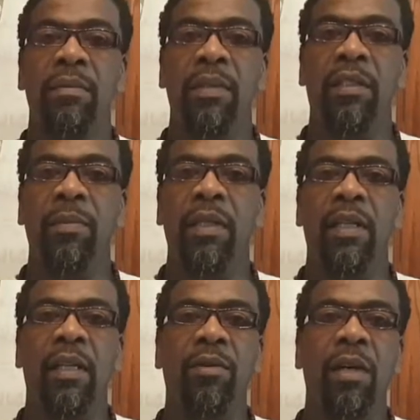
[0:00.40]

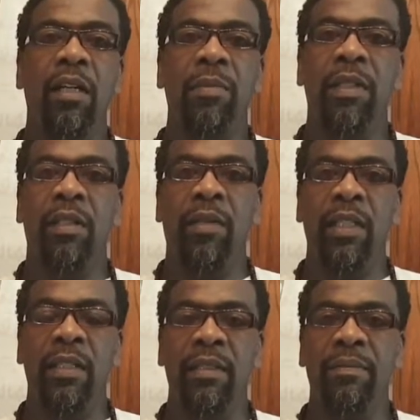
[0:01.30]
Bismillah ar-Rahman
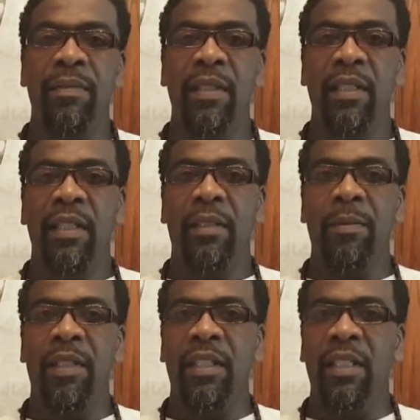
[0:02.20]
ar-Rahim.
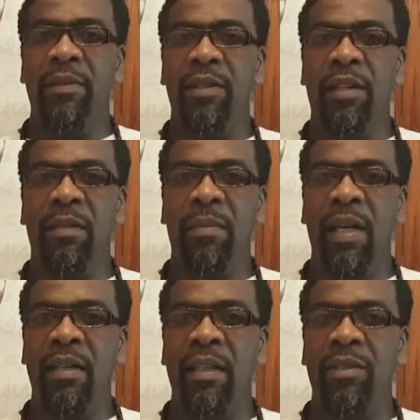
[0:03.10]
I'm going to give you all a
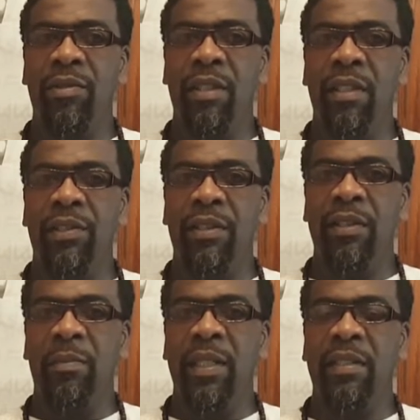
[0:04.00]
minor introduction
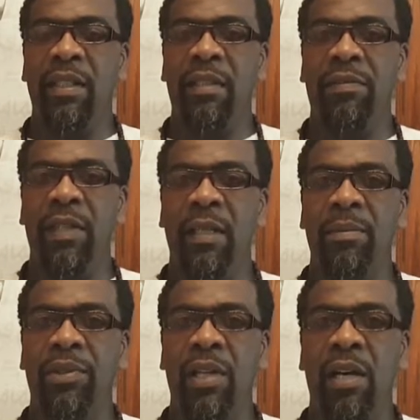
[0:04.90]
to myself.
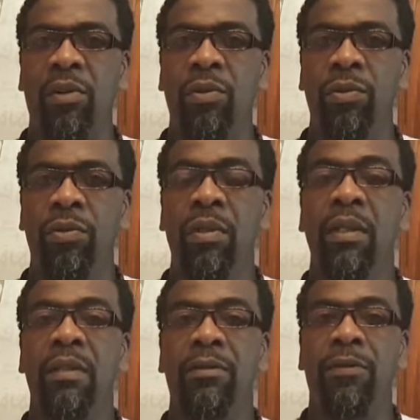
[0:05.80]
I'm Sahu
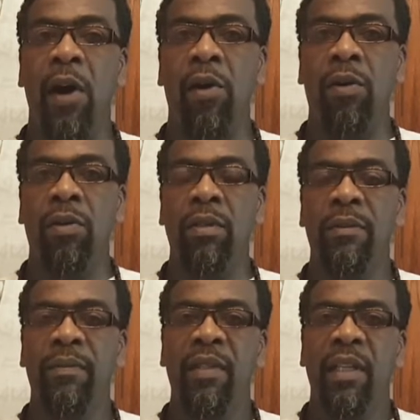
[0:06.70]
Fall.
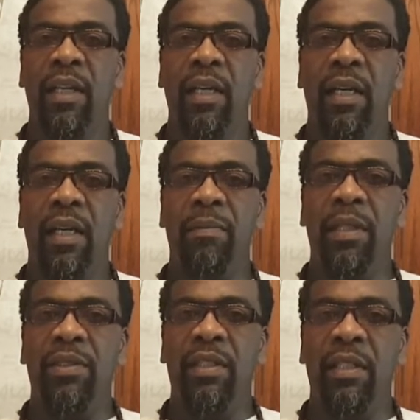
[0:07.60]
I've
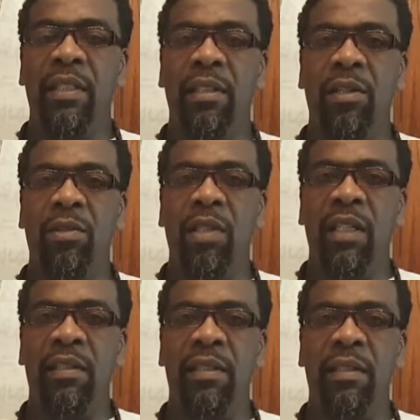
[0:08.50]
been studying occult
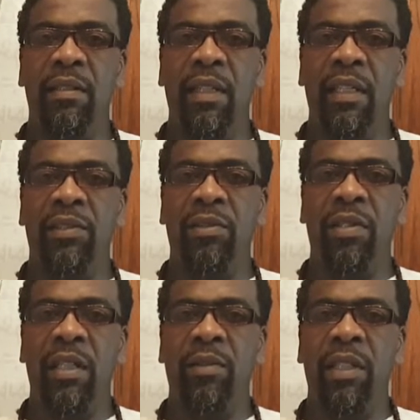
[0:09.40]
lessons,
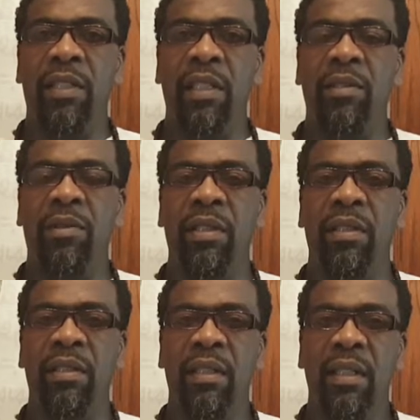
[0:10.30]
esoteric
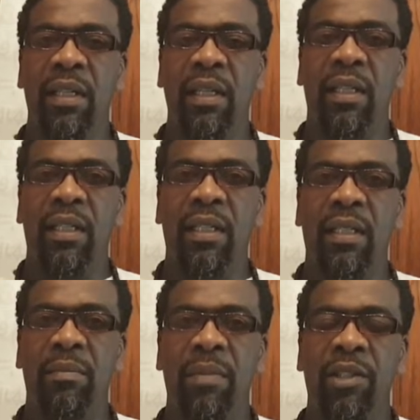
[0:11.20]
secrets,
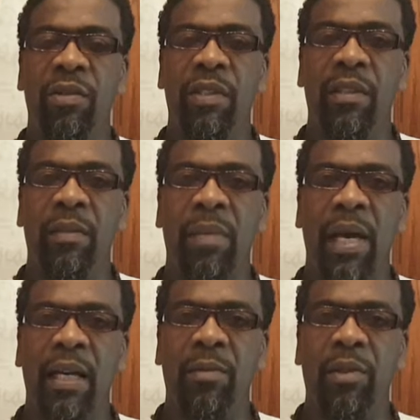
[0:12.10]
mysteries of the
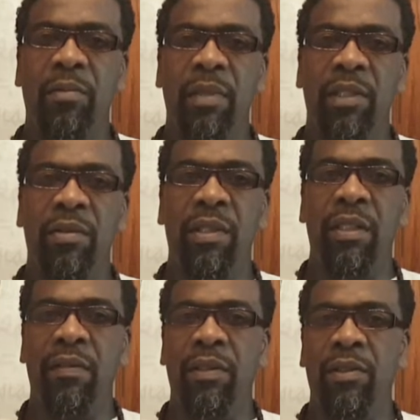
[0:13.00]
Bible, mysteries
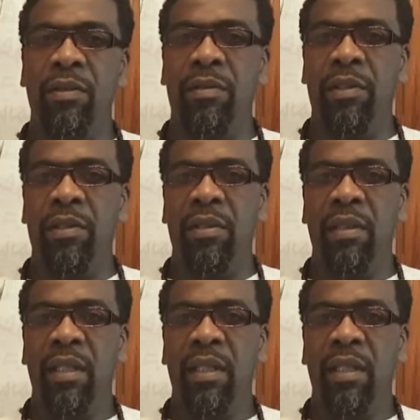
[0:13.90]
of the universe,